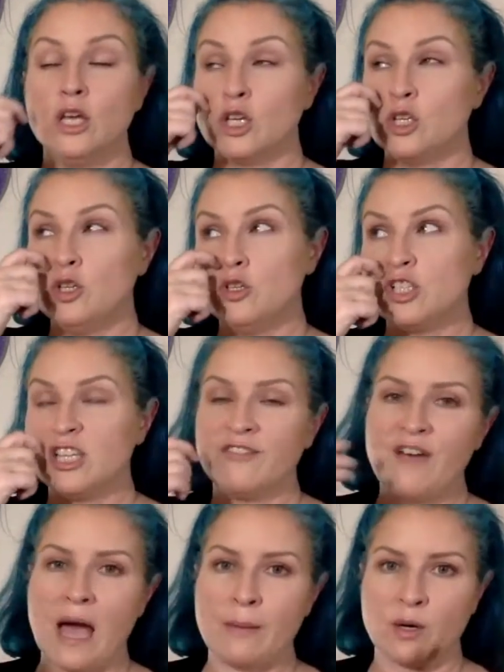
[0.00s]
Usually
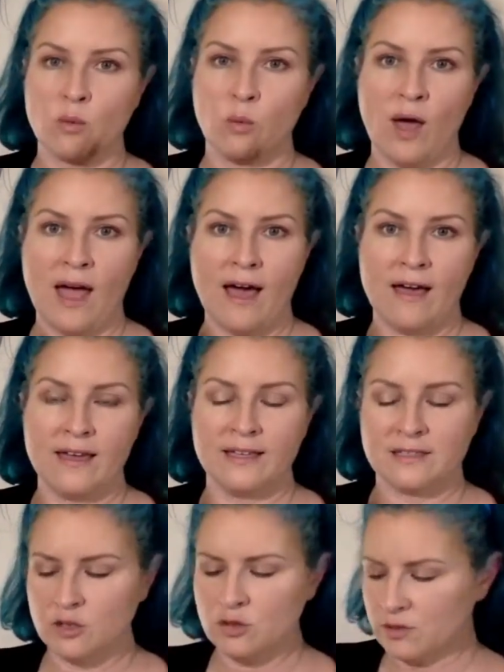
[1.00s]
fabric will have,
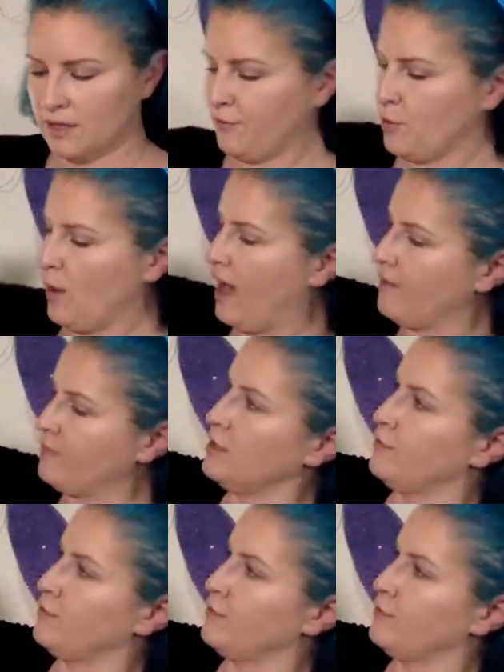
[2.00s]
it's usually, if you have it,